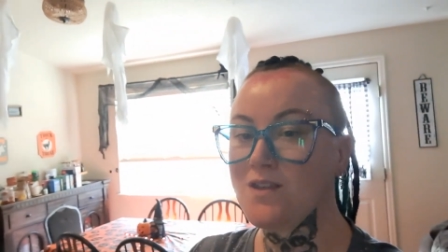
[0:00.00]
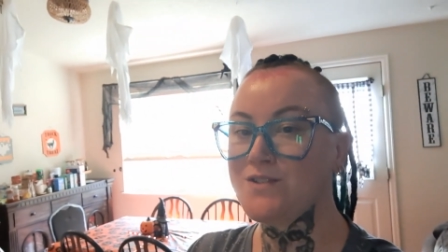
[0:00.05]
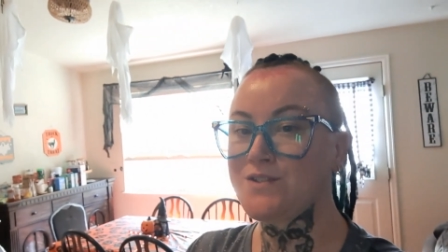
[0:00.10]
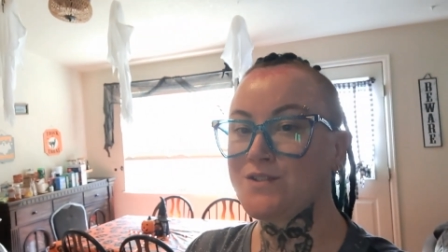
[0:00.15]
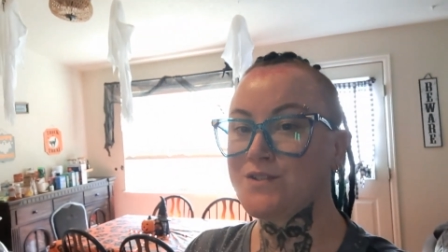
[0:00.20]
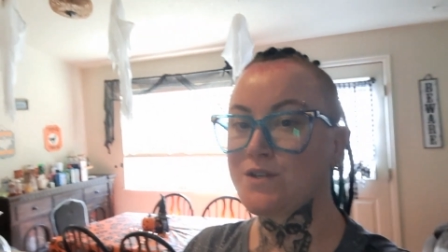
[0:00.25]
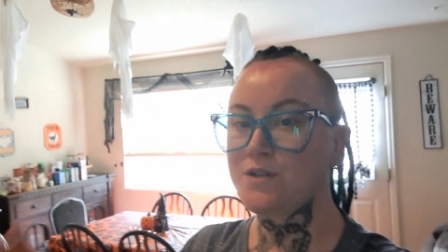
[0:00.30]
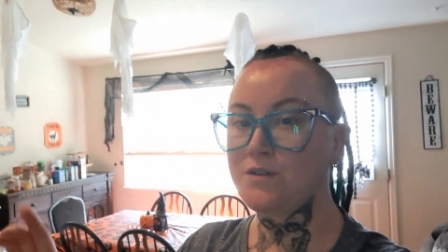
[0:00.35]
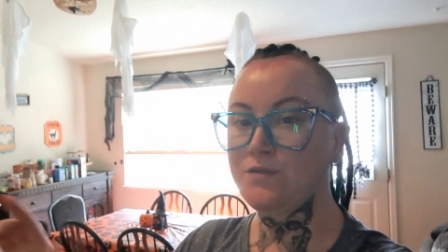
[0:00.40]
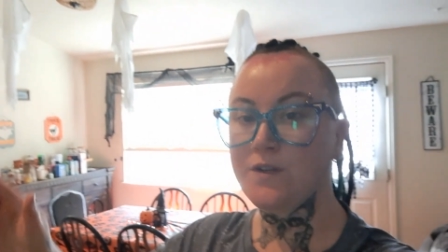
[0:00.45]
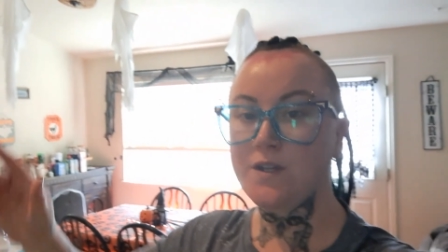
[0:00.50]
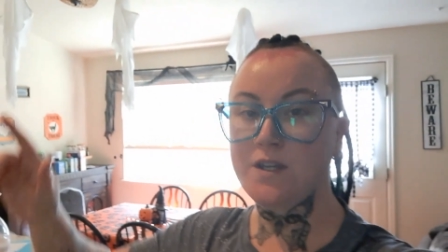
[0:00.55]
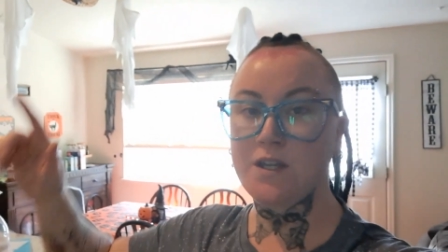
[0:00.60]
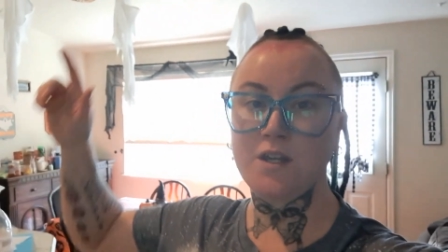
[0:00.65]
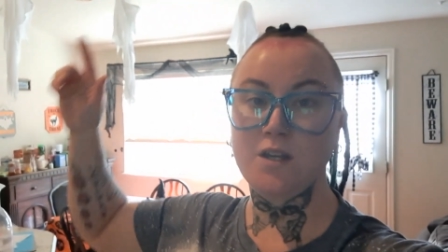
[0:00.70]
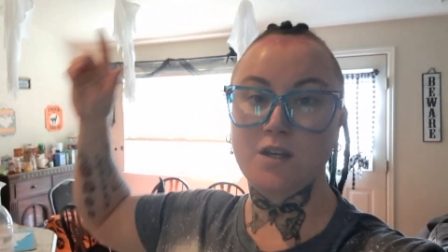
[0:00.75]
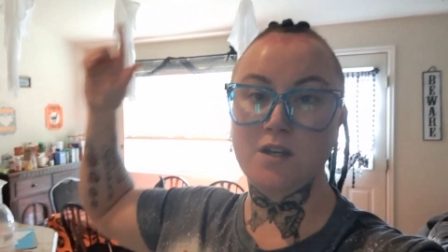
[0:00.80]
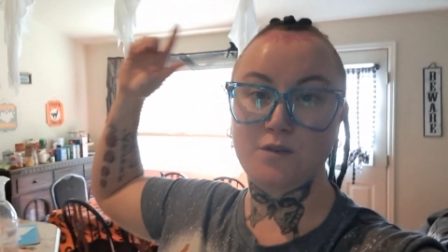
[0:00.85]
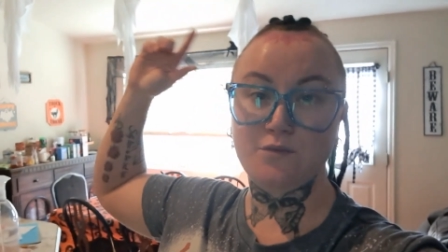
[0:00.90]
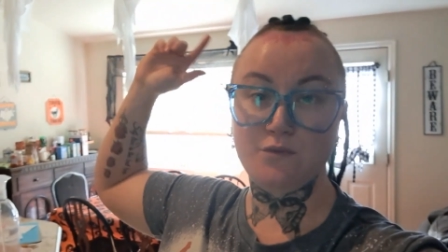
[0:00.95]
So
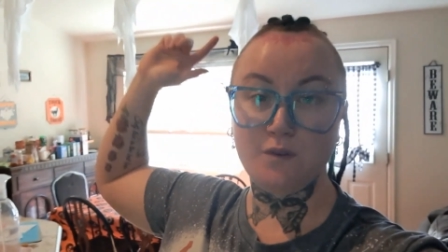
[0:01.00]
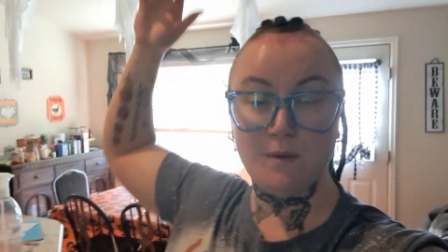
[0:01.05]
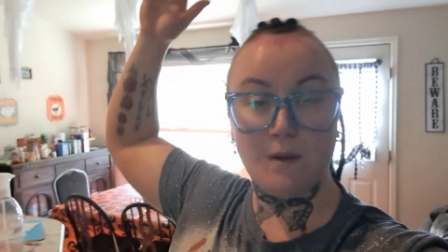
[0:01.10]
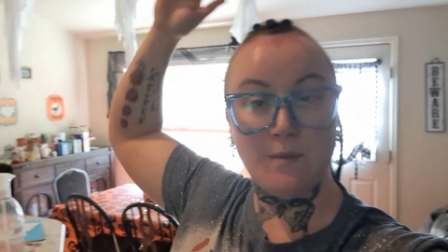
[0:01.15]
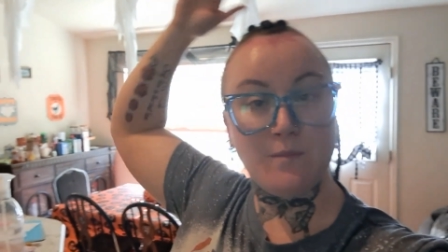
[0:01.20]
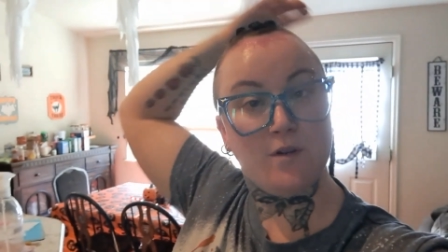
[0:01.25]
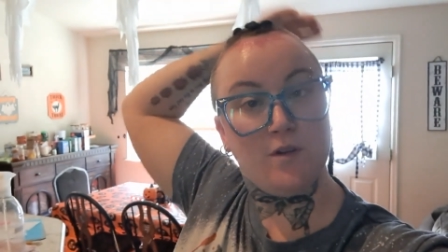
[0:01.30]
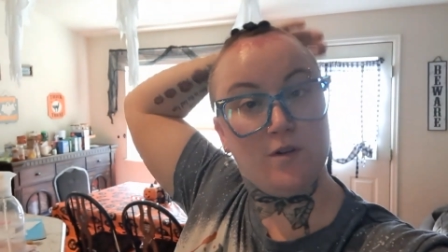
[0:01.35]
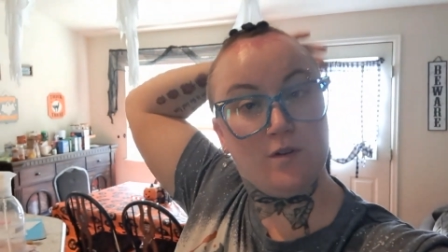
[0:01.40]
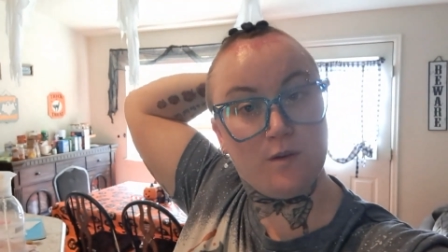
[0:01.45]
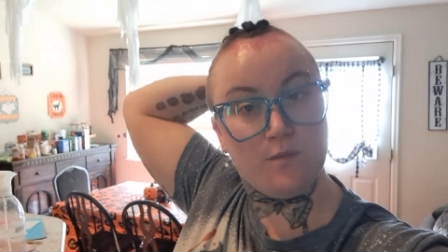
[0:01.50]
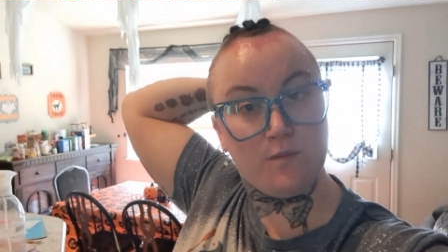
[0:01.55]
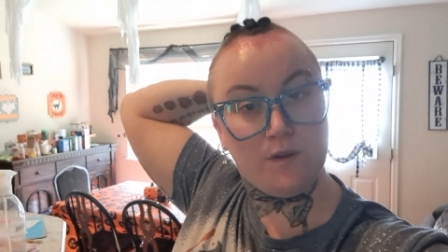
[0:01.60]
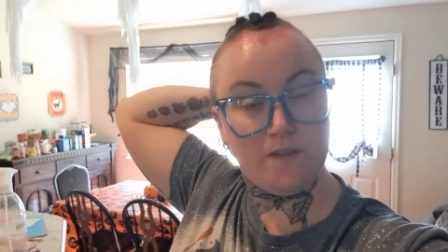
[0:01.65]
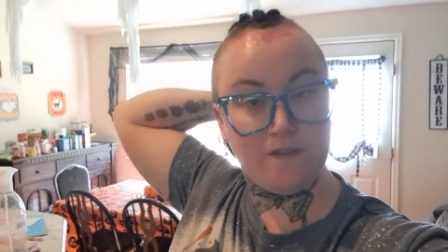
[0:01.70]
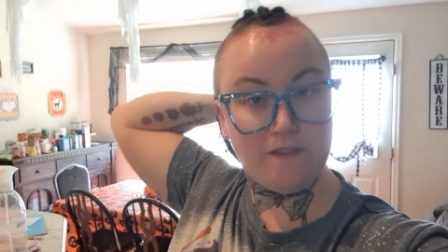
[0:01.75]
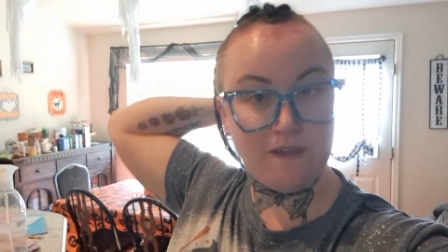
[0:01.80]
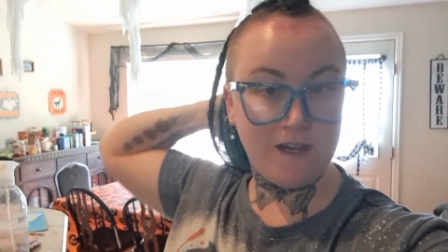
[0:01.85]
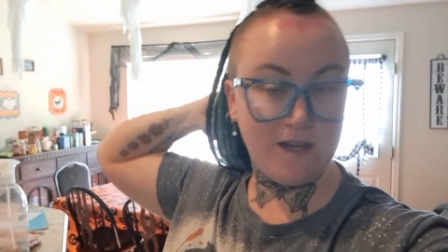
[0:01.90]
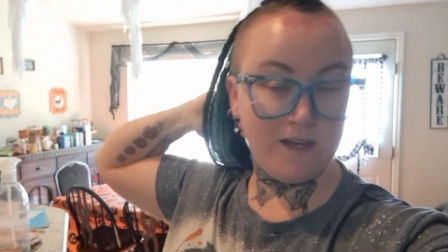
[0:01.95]
freaking good. Remember, you can
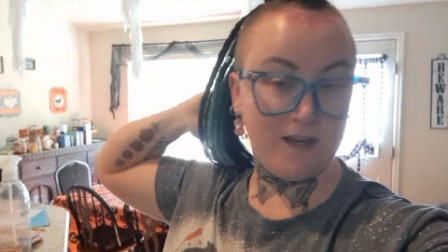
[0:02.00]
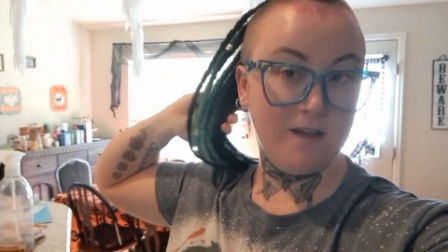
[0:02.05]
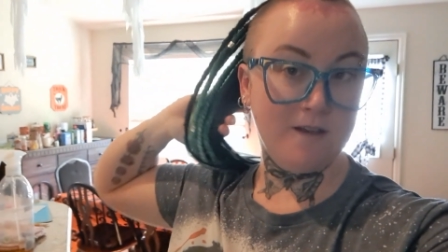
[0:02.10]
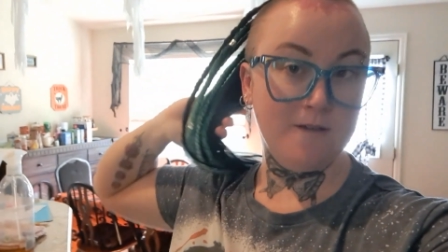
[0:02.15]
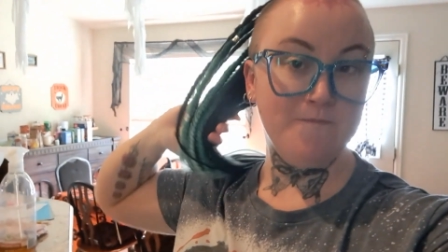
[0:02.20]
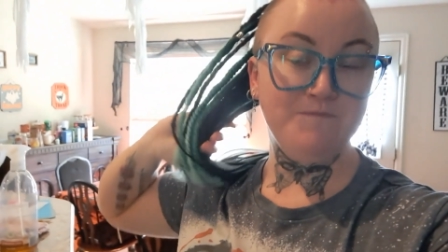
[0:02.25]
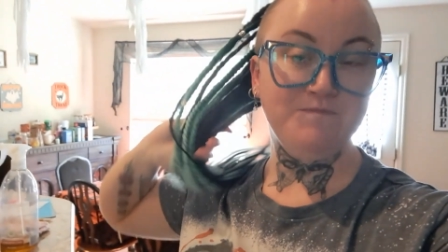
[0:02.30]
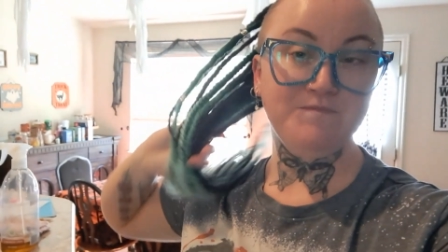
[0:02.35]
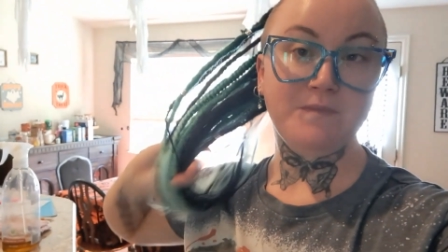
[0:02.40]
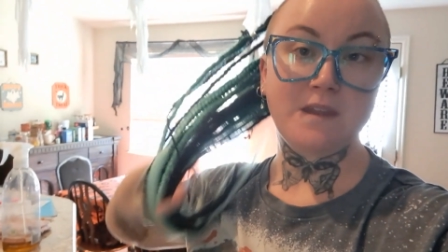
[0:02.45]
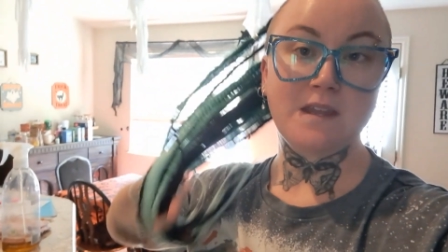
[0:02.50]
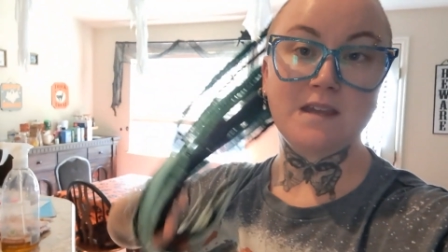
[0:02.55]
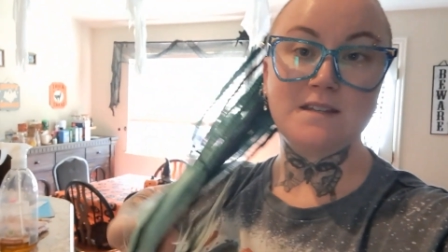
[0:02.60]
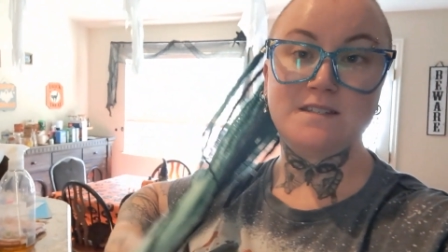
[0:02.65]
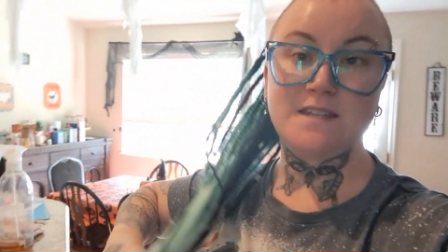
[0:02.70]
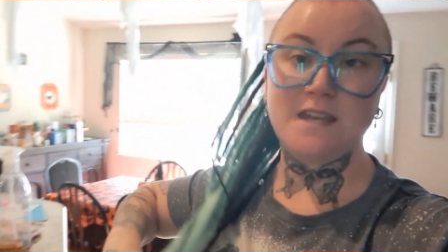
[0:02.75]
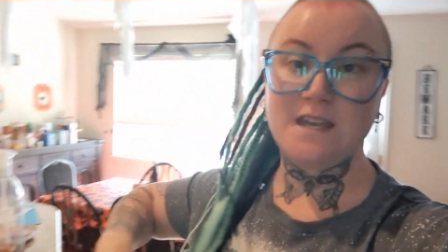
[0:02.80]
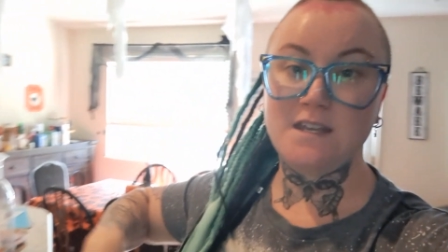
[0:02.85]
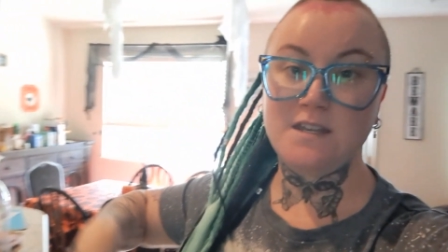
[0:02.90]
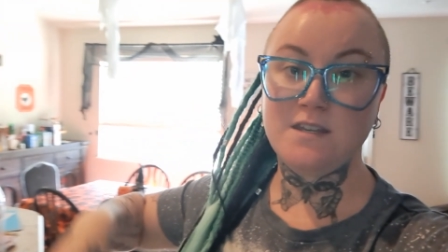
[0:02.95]
win that
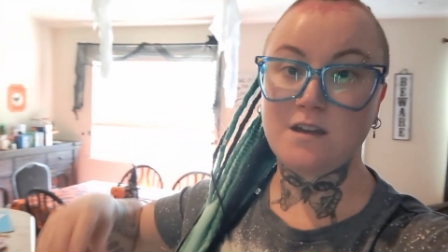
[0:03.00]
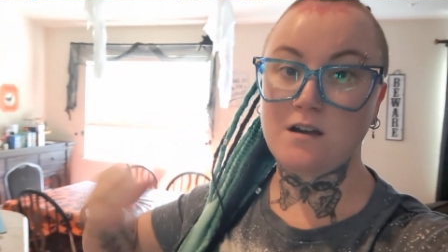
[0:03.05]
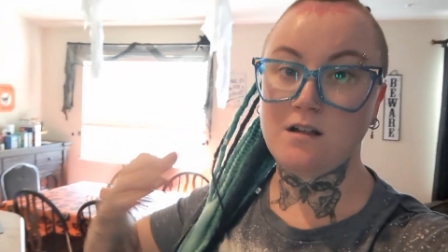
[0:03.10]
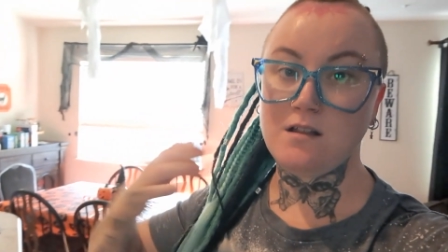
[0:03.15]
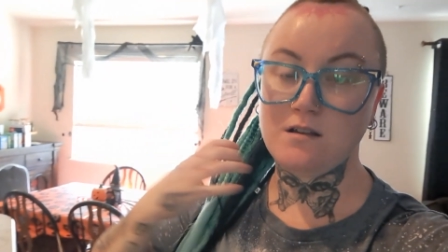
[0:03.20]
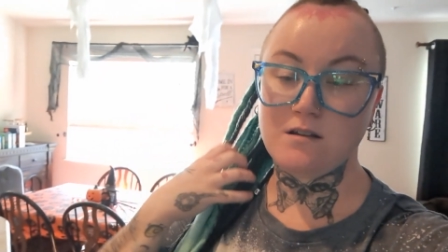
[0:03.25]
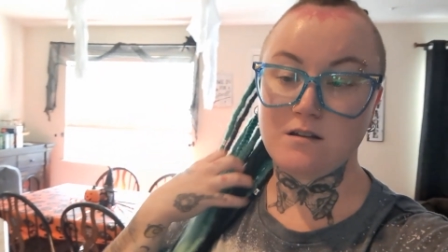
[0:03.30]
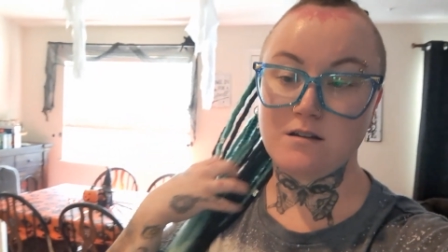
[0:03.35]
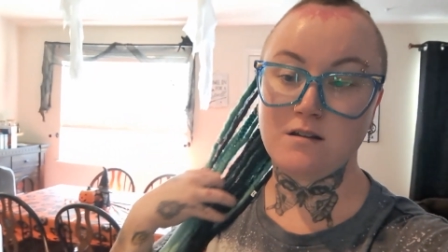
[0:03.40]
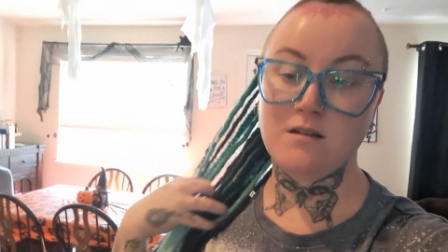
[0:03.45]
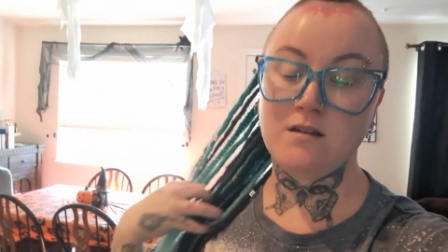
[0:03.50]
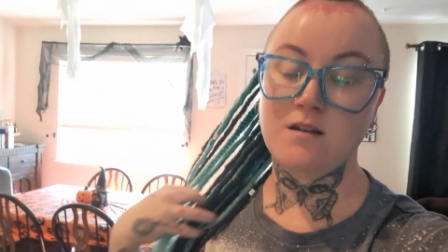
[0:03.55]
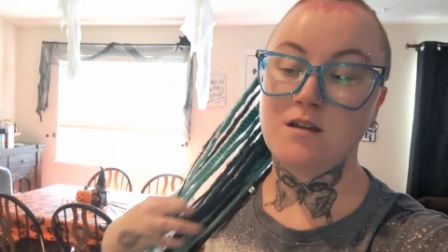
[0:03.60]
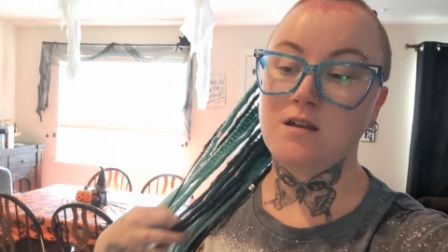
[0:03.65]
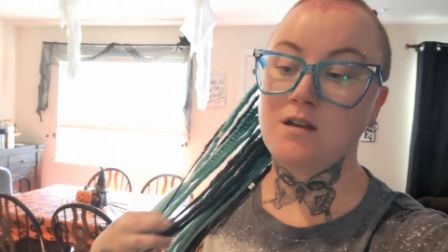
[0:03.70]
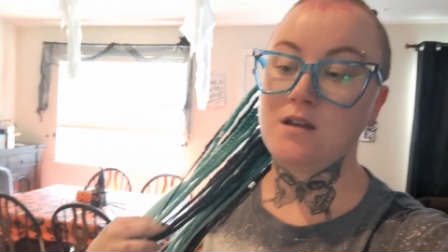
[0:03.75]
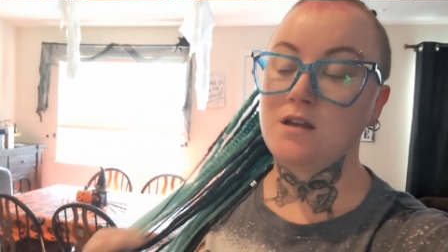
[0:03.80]
$10